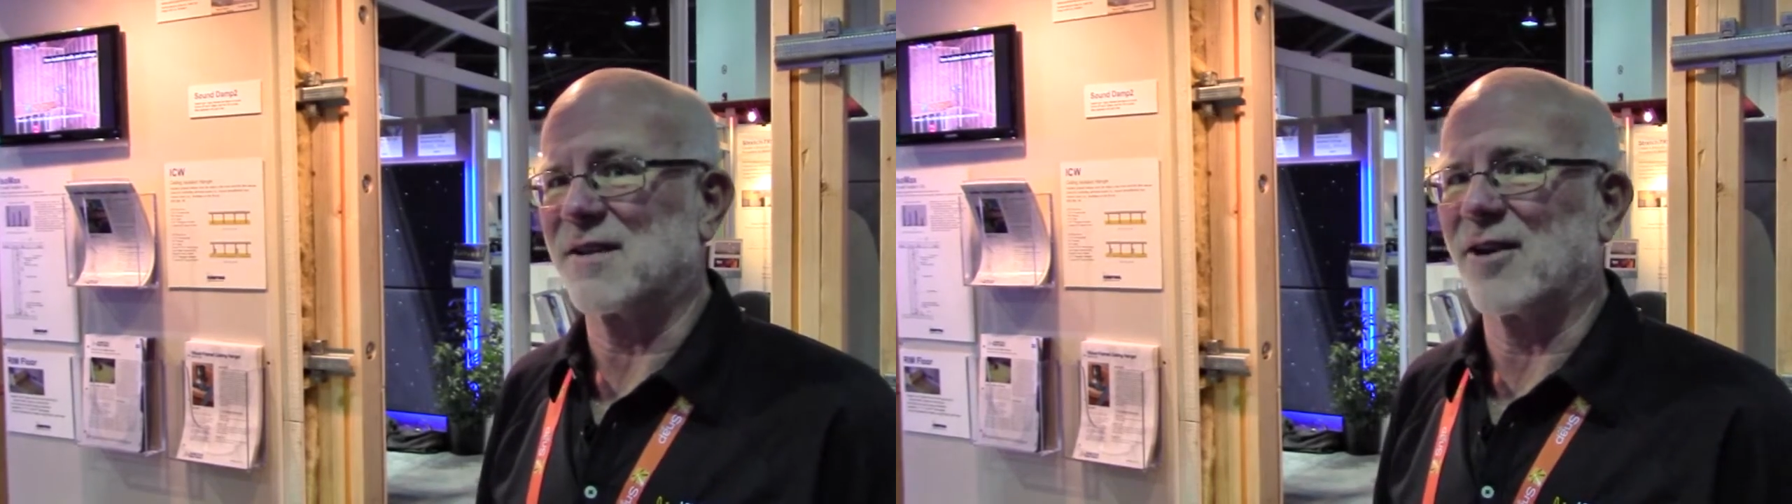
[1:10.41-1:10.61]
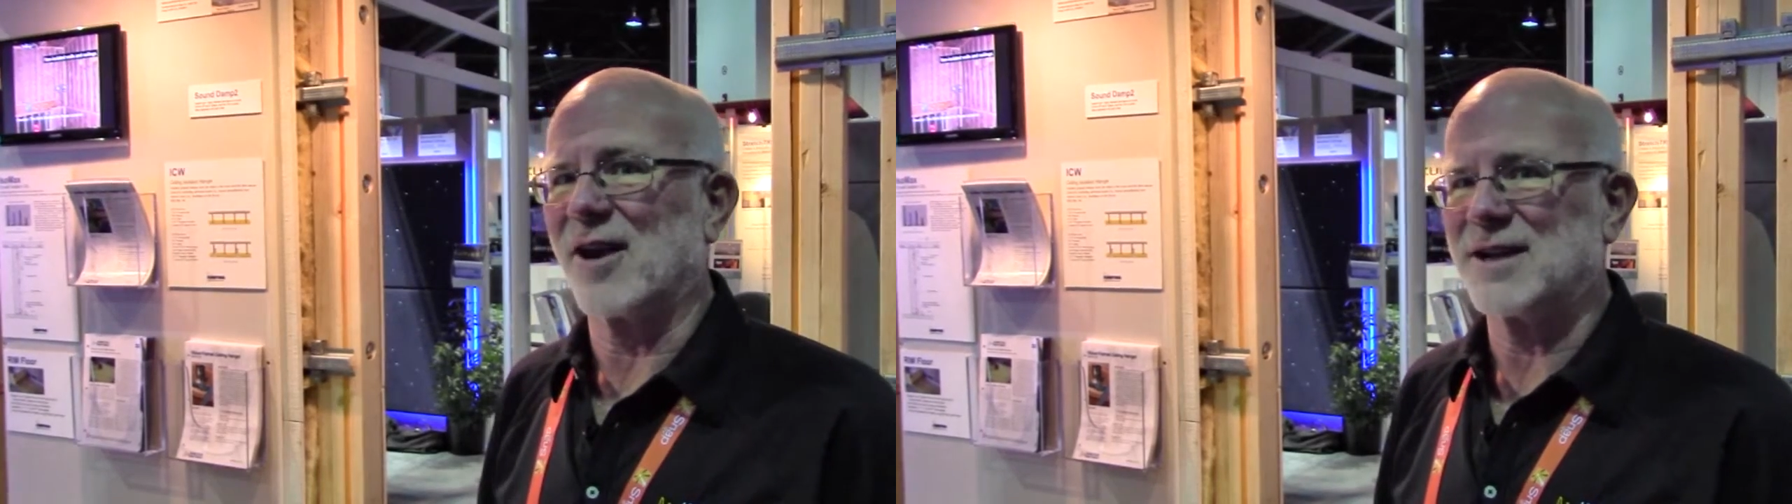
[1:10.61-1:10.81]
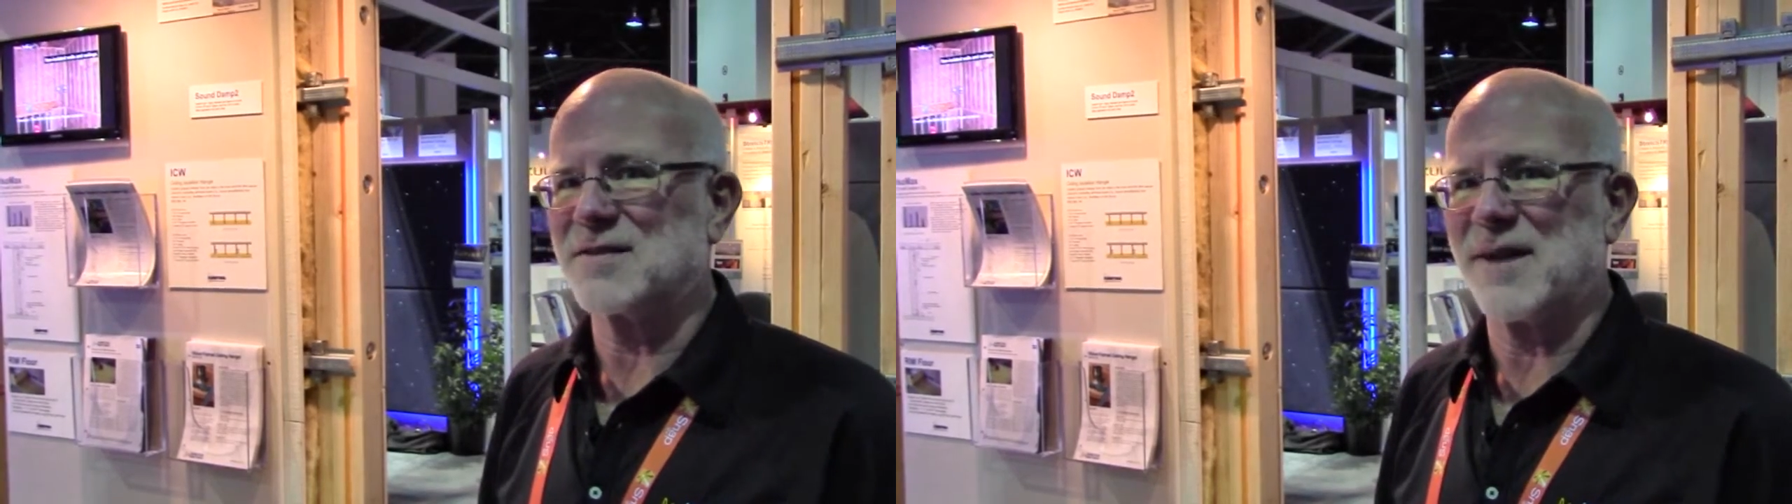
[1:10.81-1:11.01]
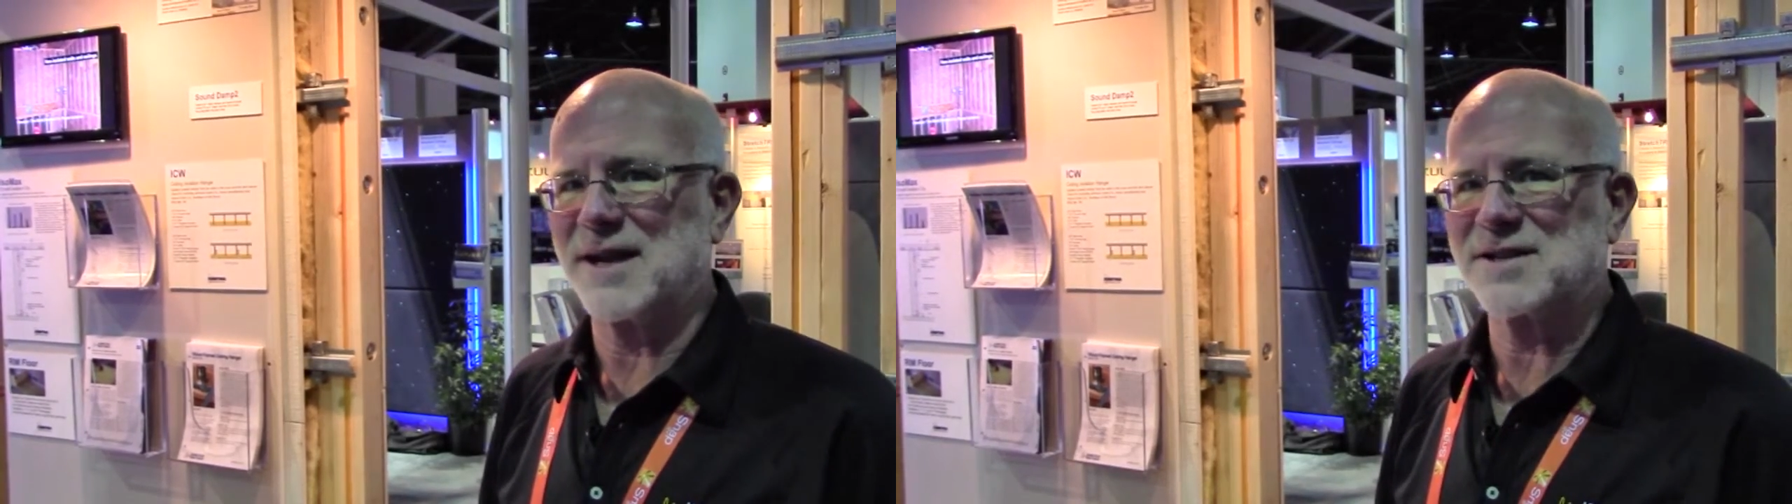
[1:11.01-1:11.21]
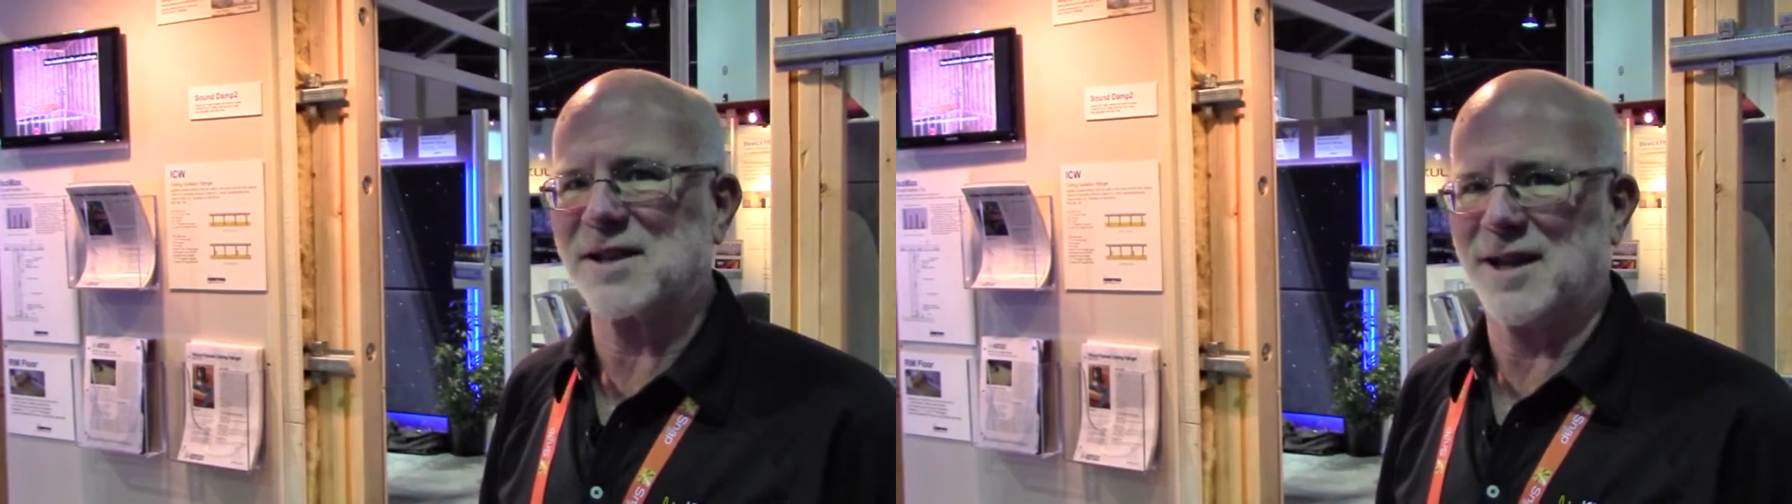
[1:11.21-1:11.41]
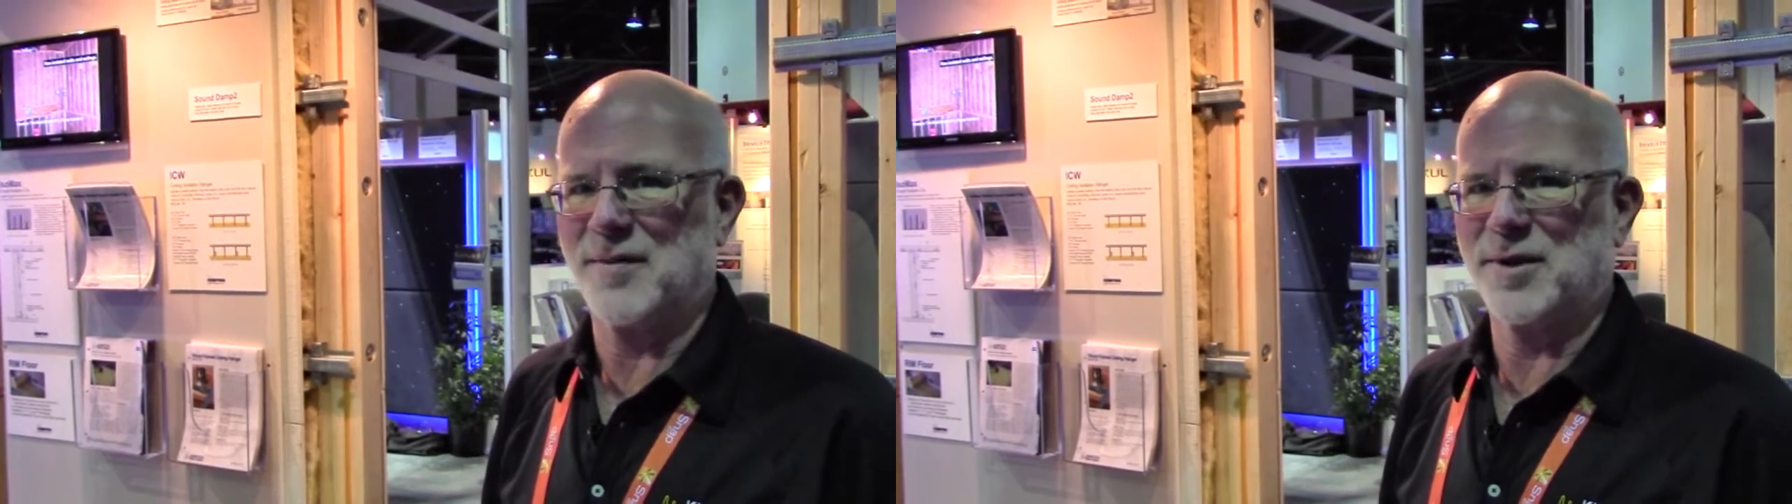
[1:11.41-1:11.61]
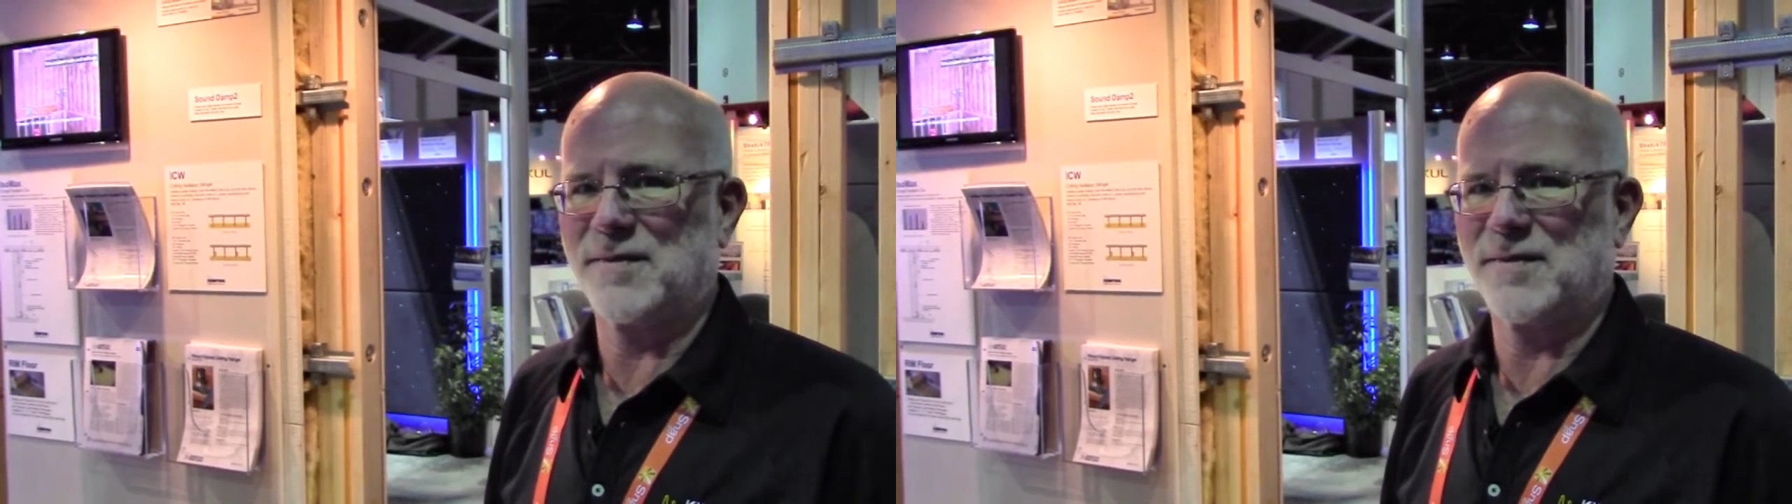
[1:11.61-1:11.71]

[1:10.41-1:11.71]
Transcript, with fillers: of our Isomax clip.